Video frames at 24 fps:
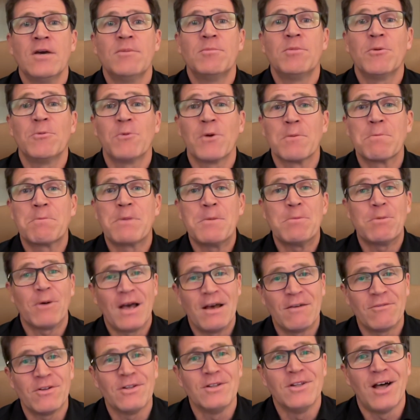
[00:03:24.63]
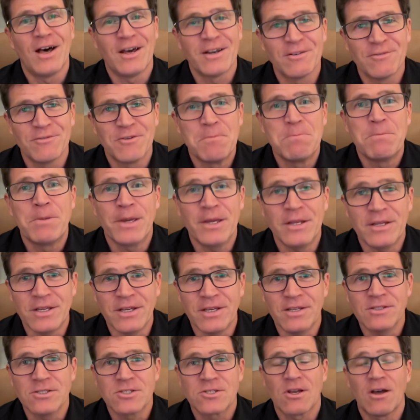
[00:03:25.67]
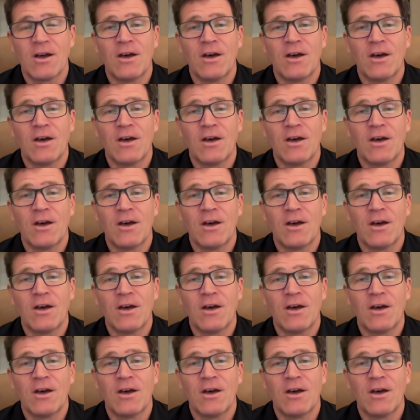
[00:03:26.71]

but where people have a lot of opinions